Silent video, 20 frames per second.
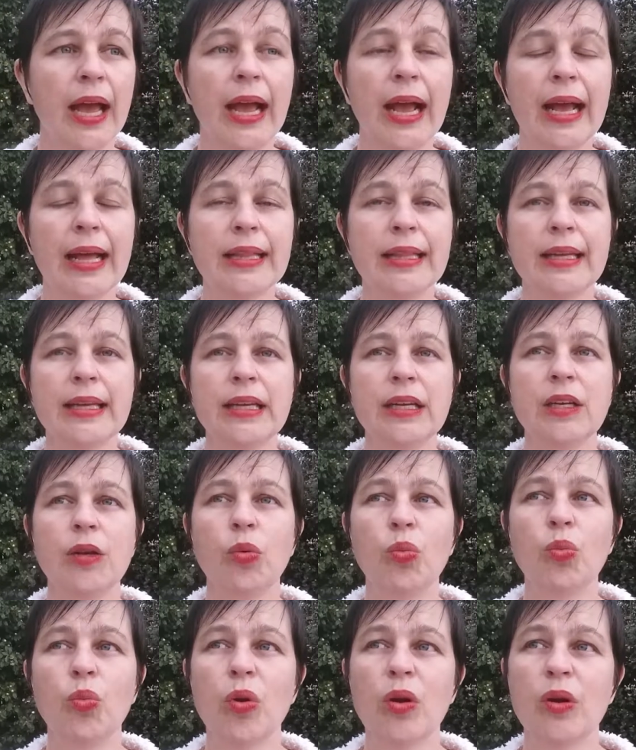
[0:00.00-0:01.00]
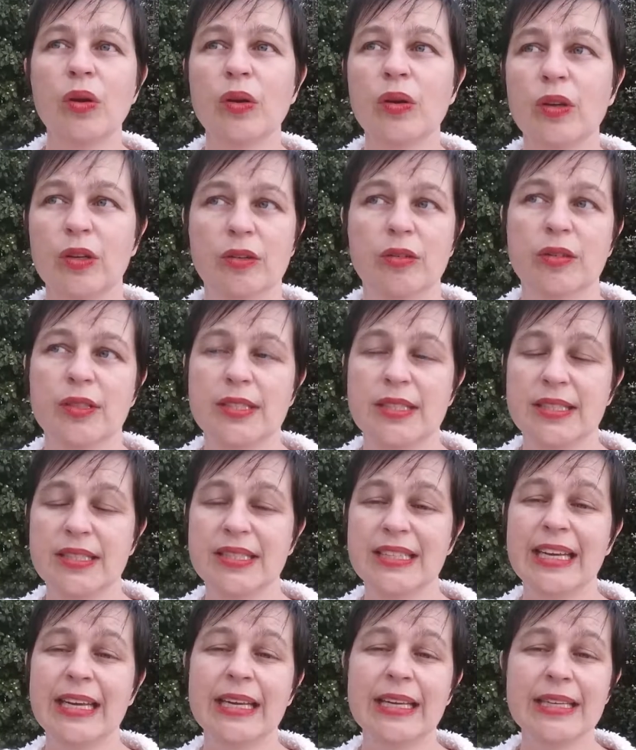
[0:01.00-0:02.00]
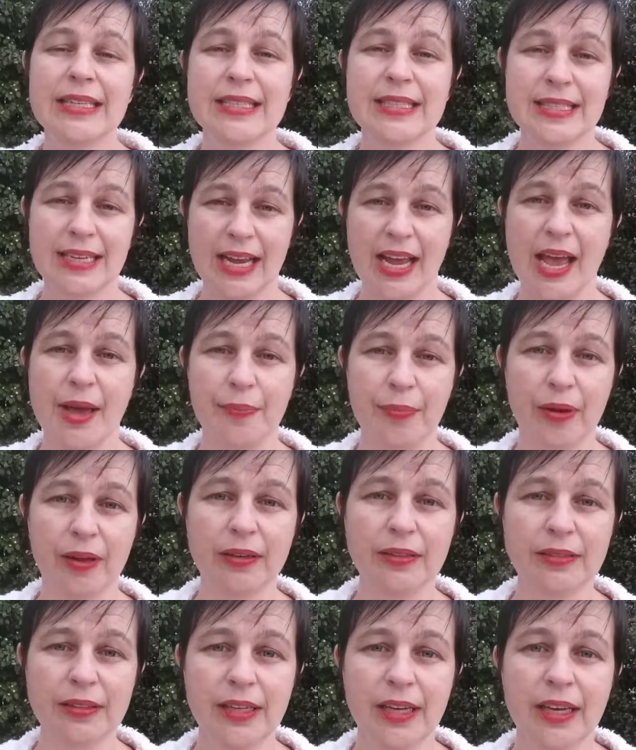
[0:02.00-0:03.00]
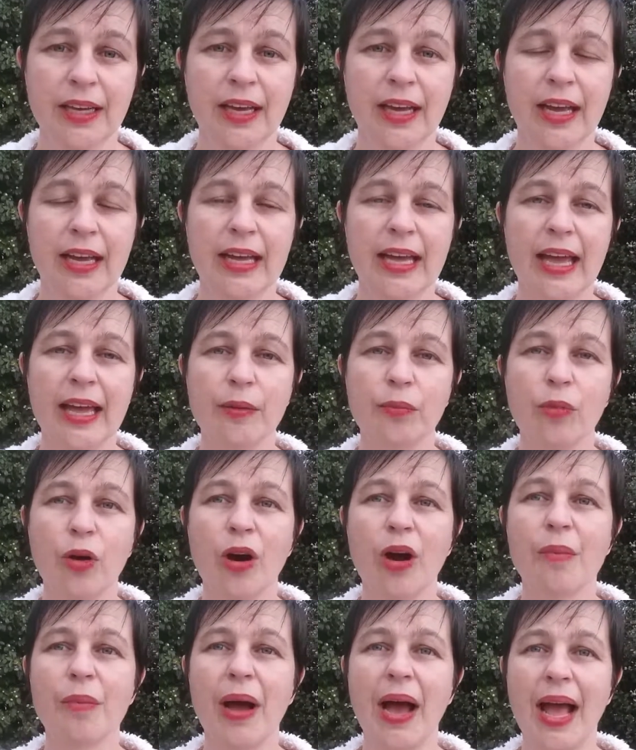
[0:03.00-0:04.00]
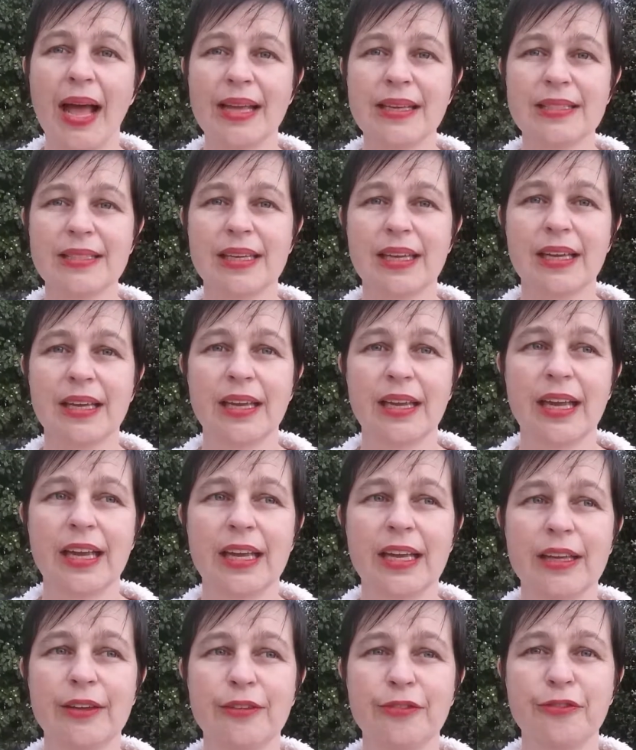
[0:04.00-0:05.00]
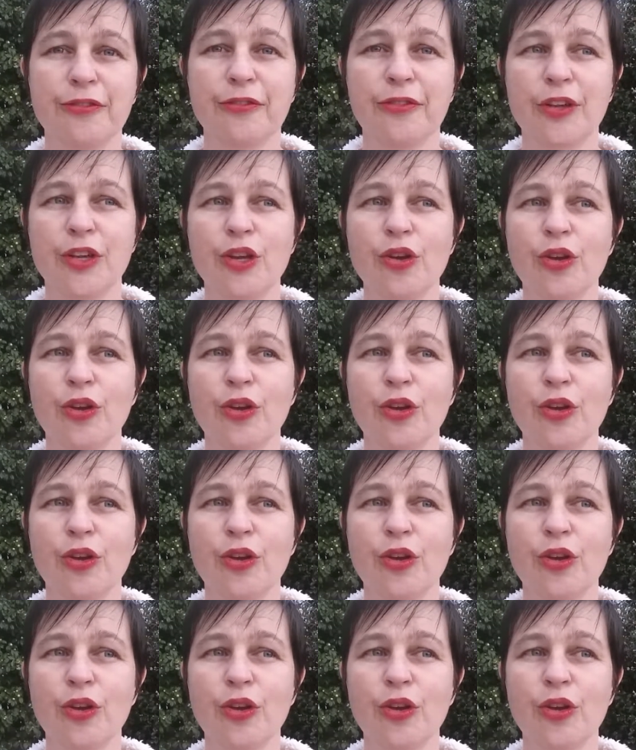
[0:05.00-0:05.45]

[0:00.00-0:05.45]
And then what tends to happen, and what I'm asking if you